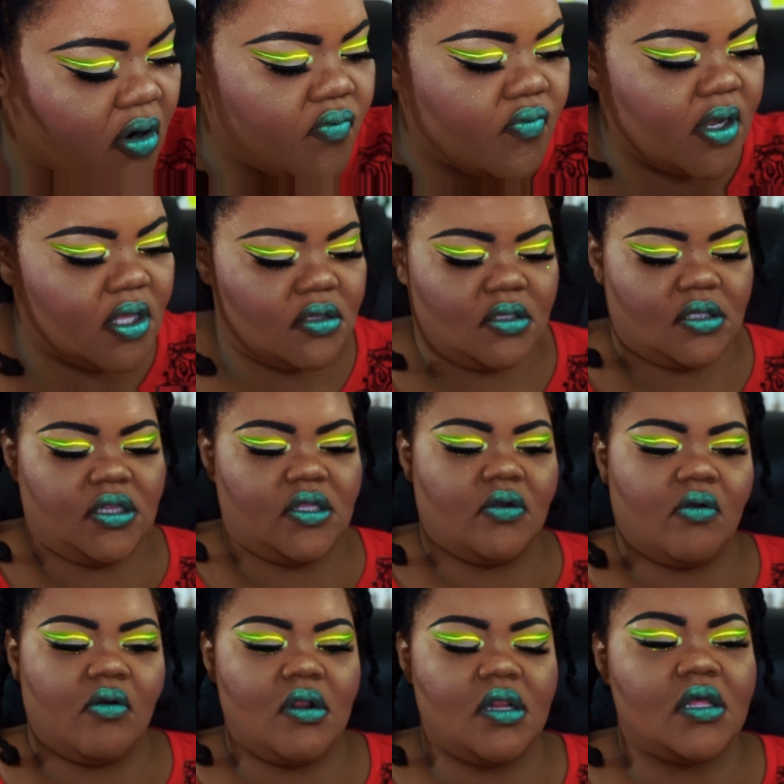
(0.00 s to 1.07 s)
a regular clear
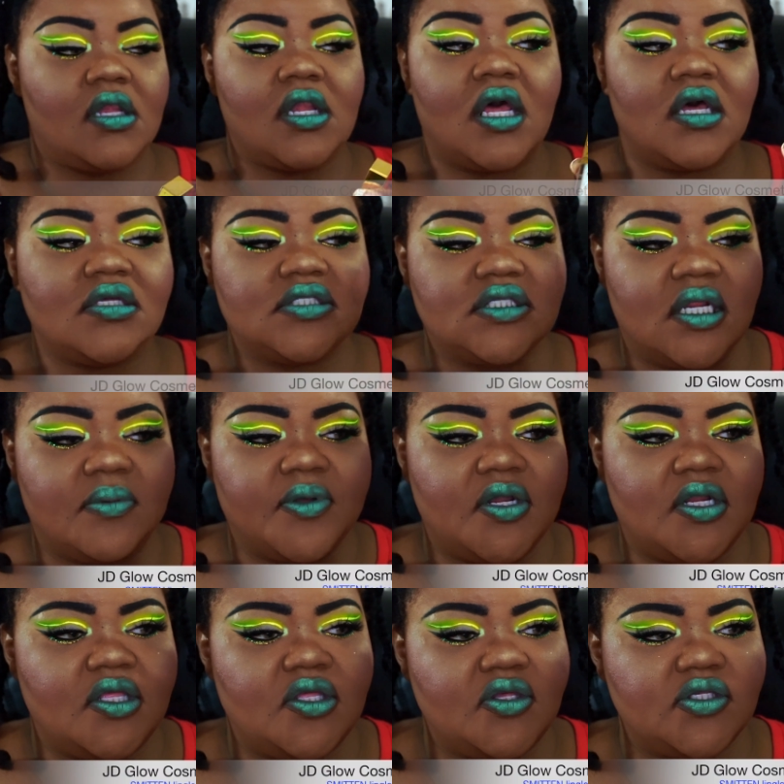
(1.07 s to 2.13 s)
gloss, and I'm
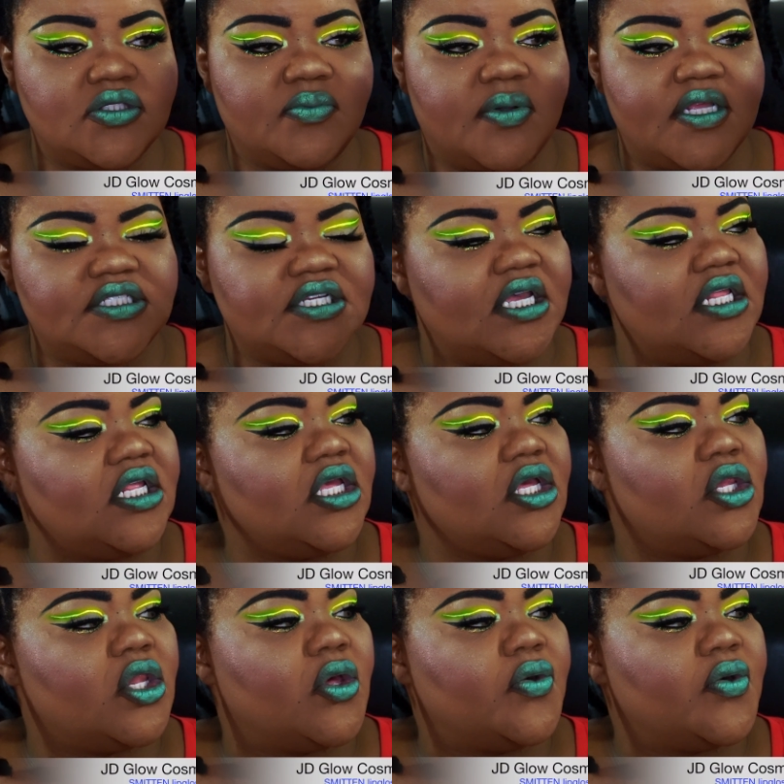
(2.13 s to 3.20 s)
gonna use my JD
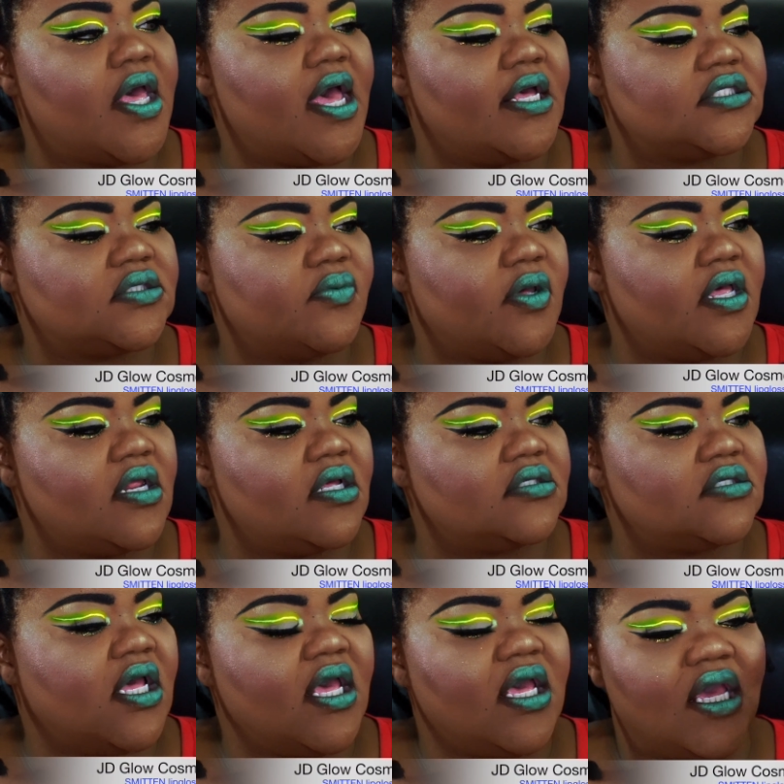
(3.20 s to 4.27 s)
Glow
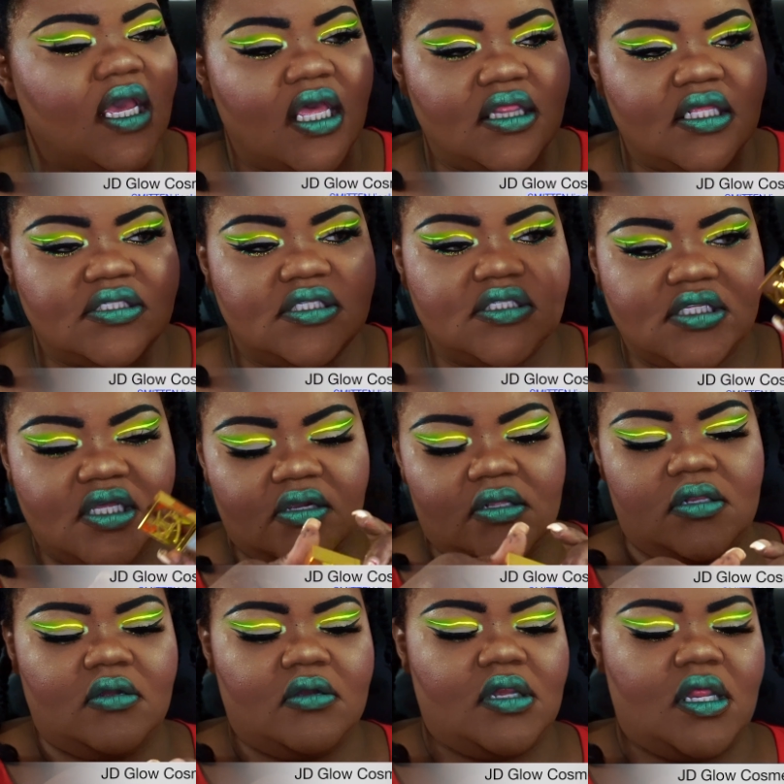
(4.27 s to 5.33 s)
Cosmetics, and this is their
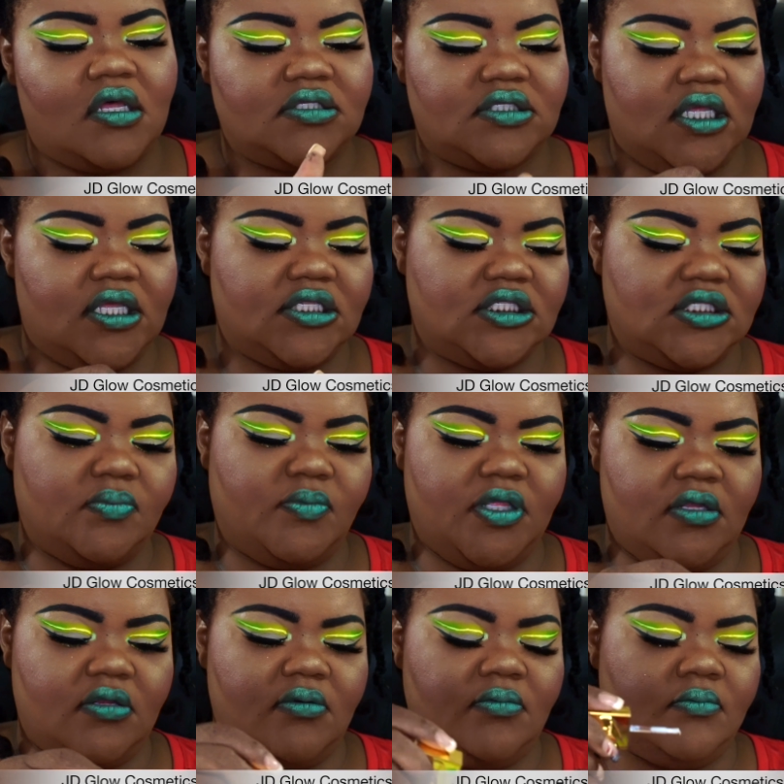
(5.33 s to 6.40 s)
clear gloss in
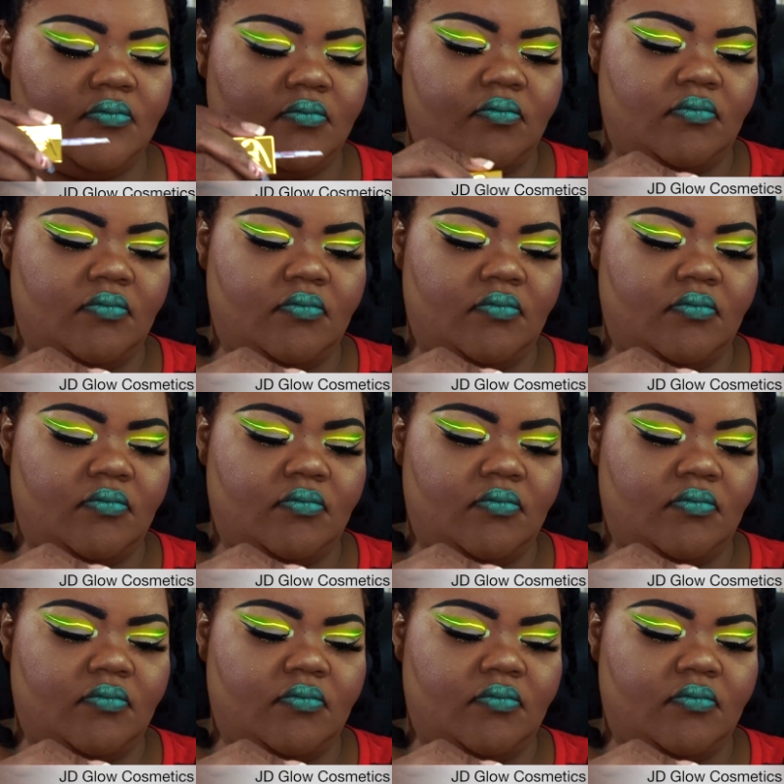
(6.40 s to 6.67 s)
Smitten.